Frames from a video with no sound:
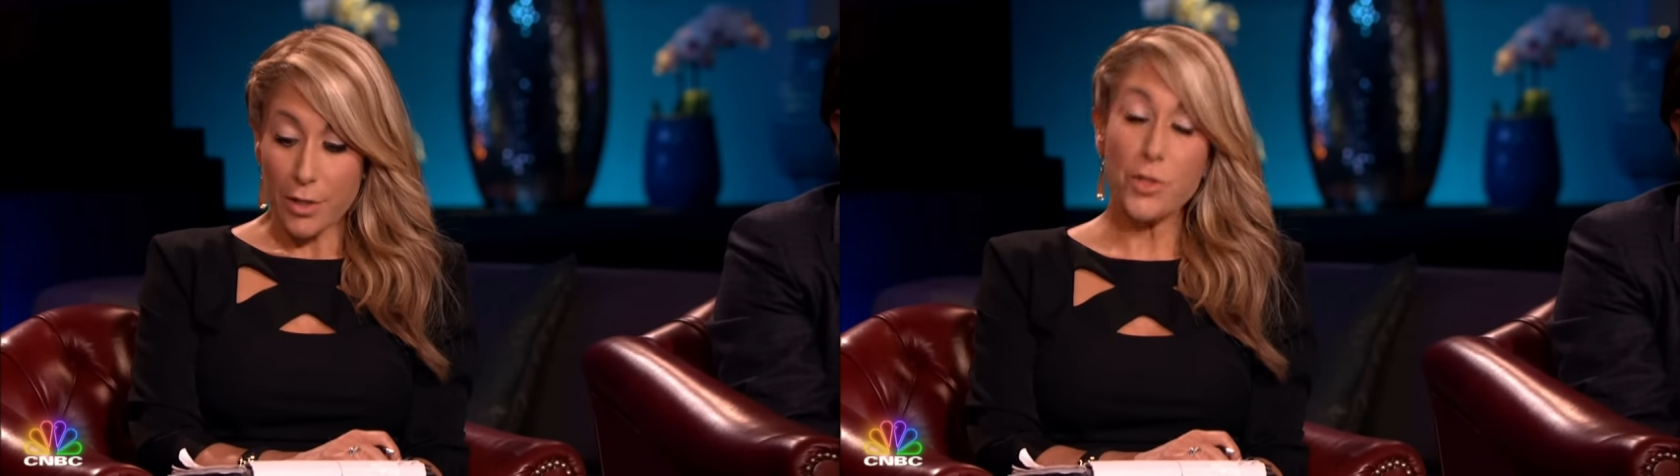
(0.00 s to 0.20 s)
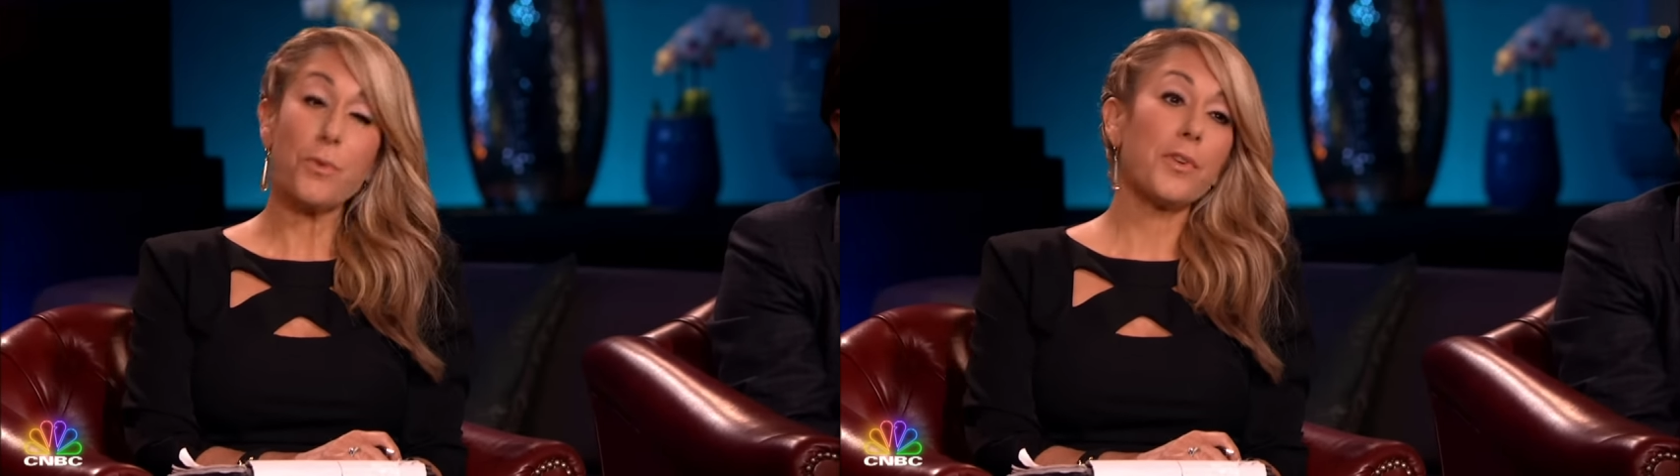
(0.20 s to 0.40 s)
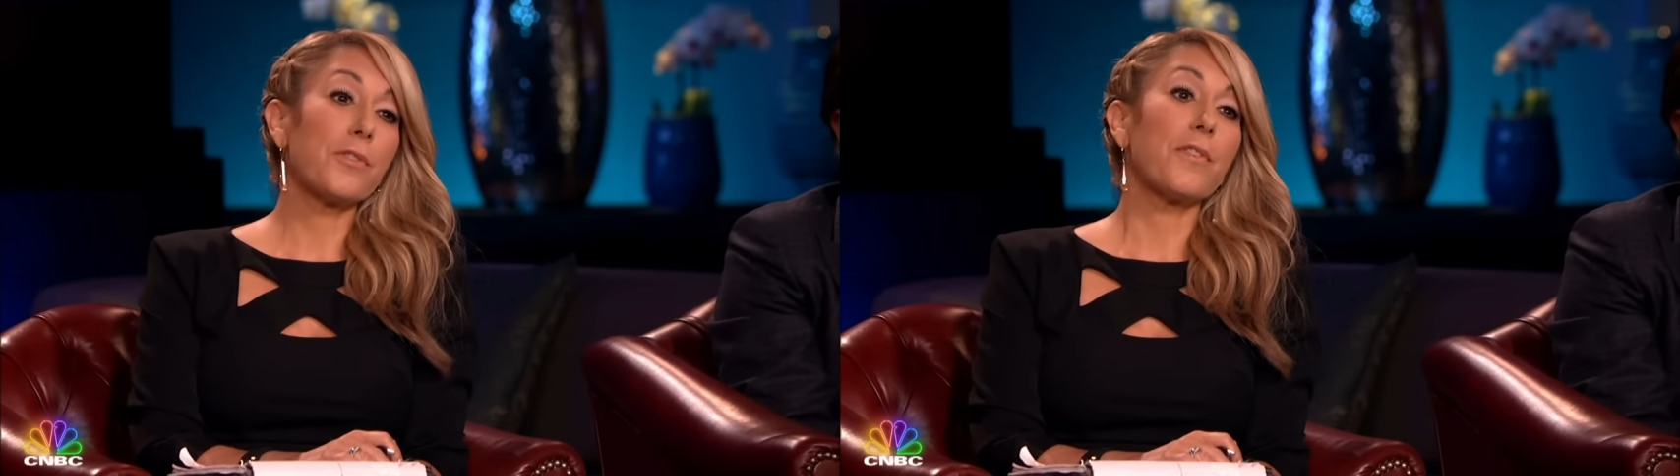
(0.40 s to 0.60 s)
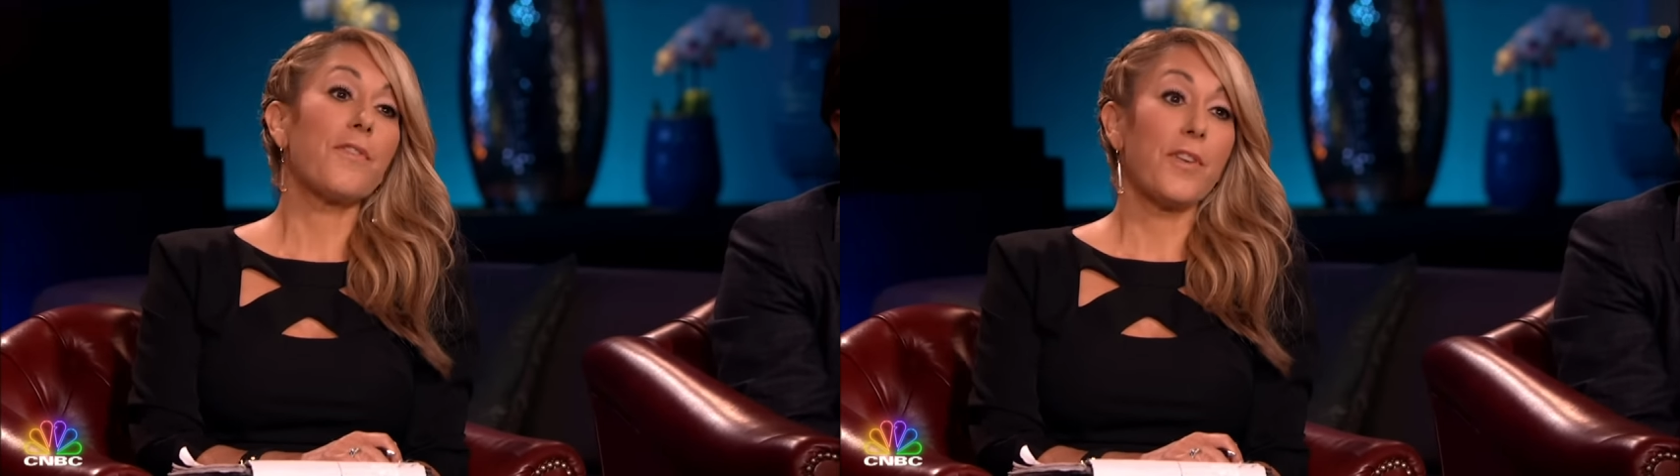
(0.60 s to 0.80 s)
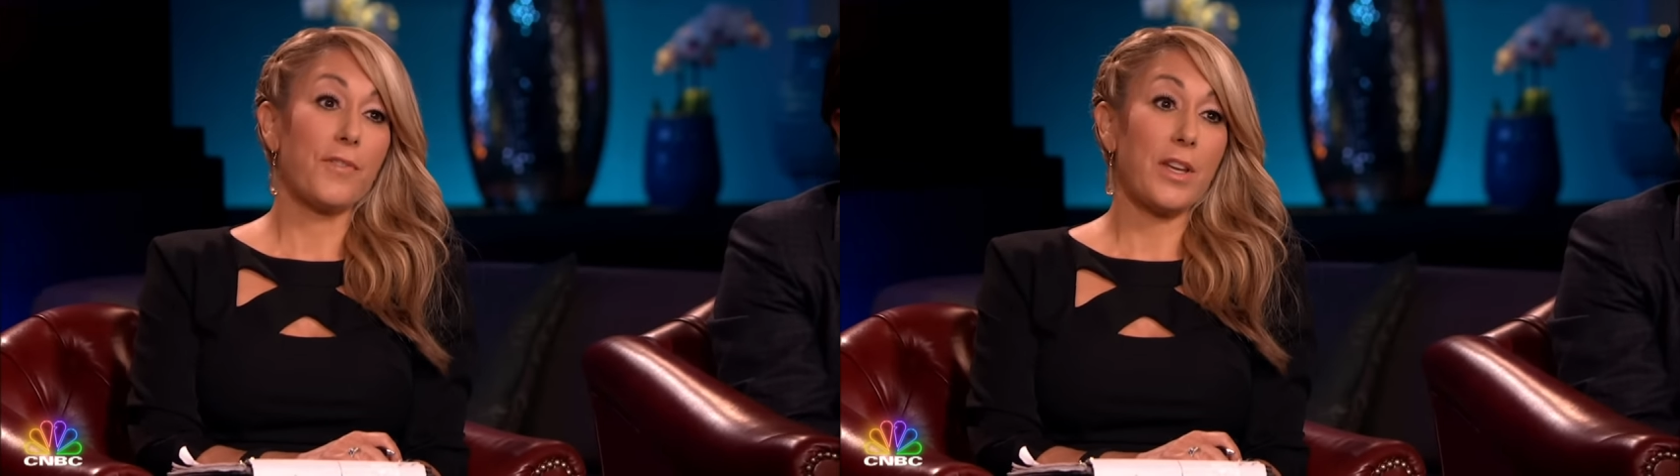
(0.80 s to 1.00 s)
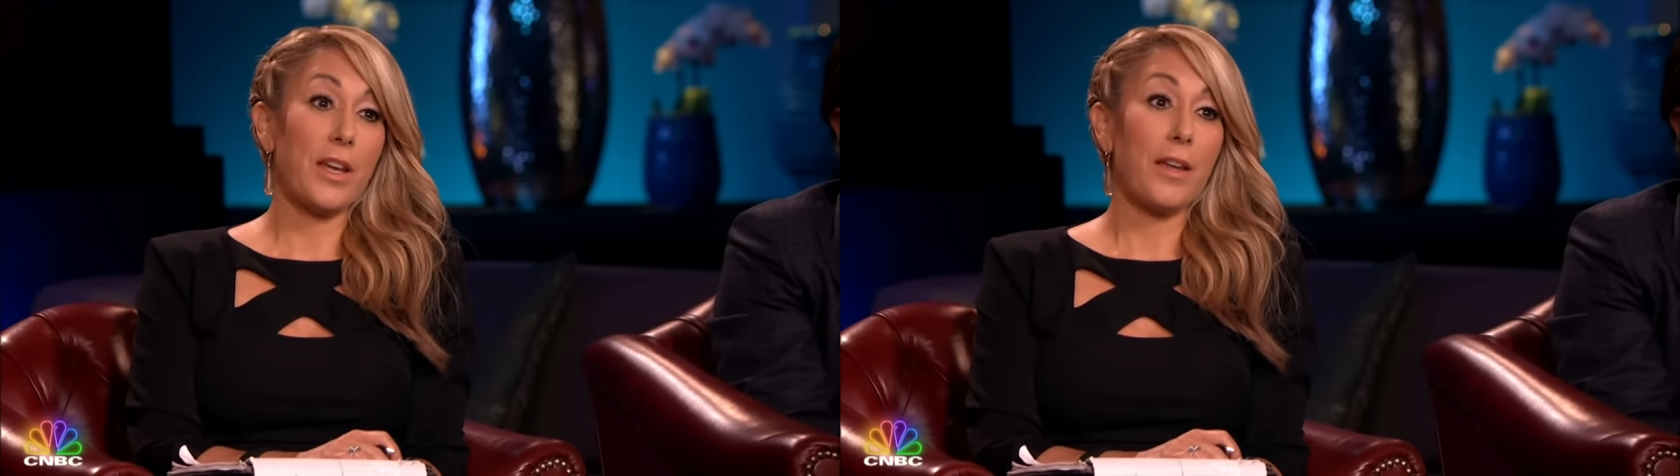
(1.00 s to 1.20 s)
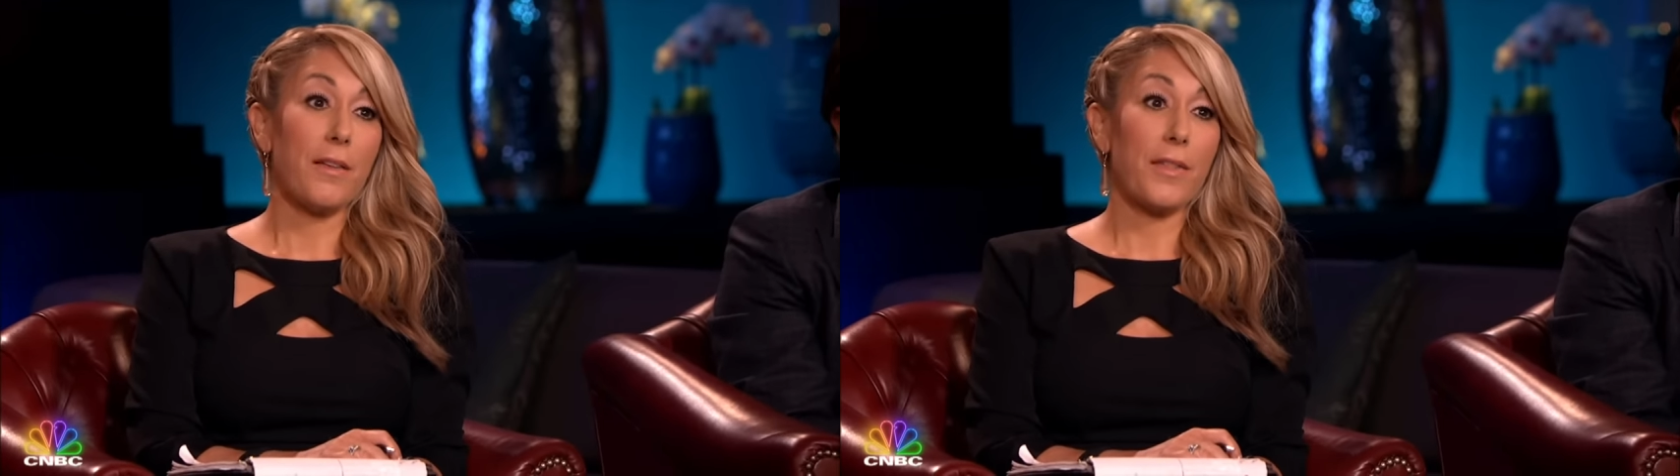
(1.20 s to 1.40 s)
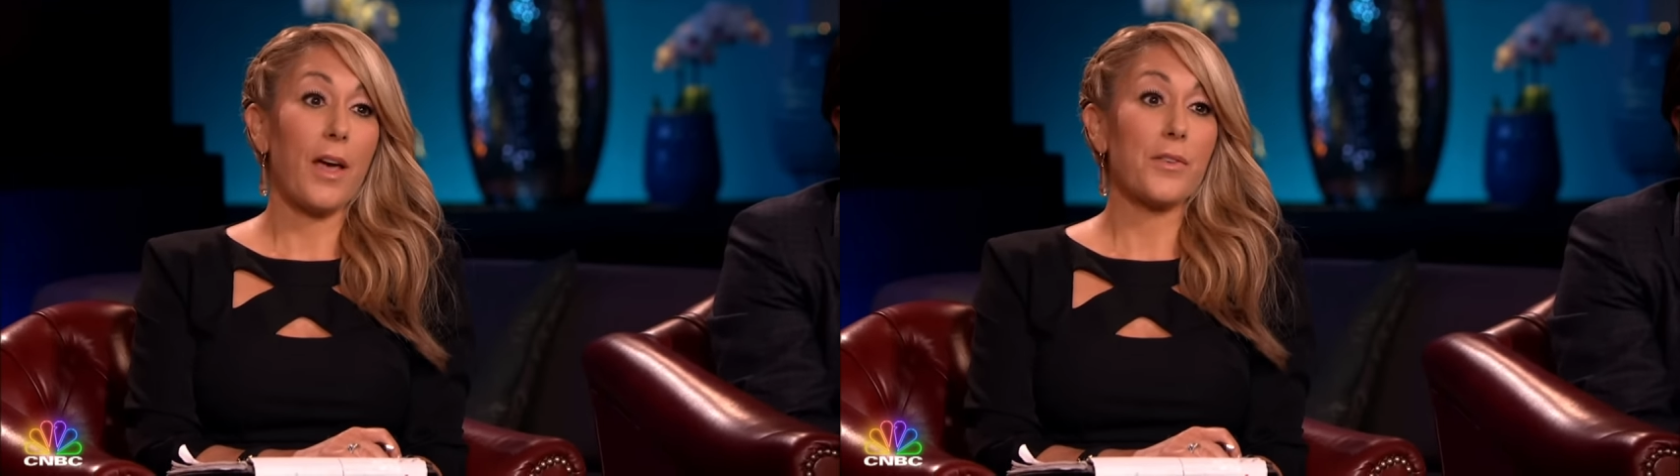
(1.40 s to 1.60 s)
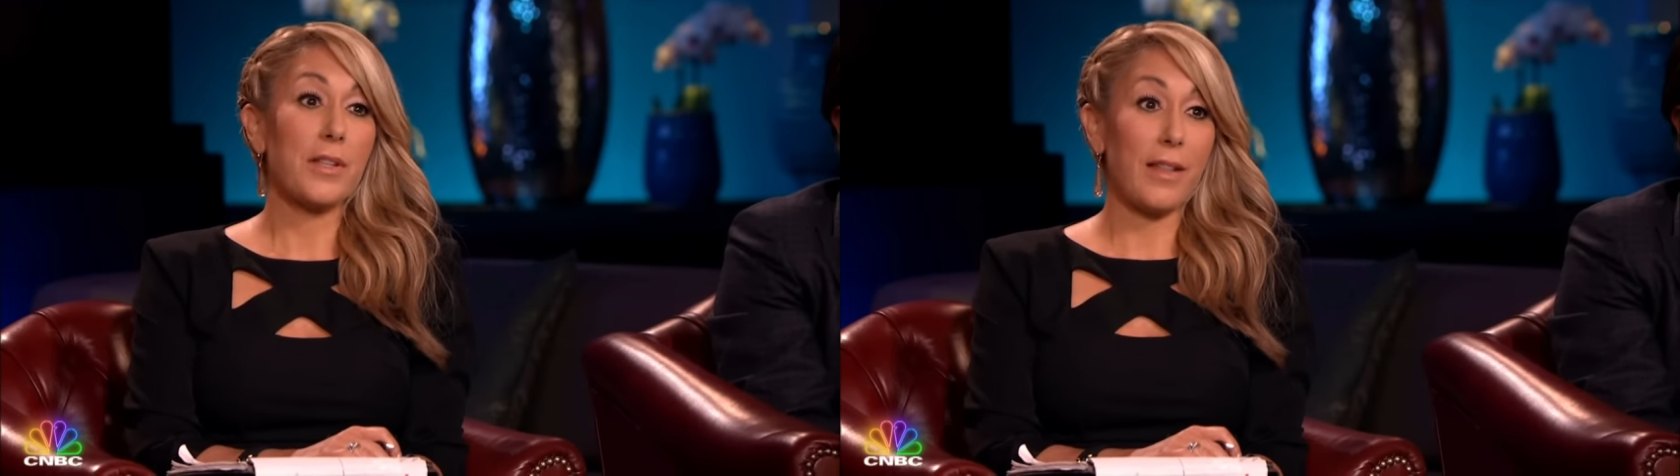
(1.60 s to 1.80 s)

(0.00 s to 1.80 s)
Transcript: a $250,000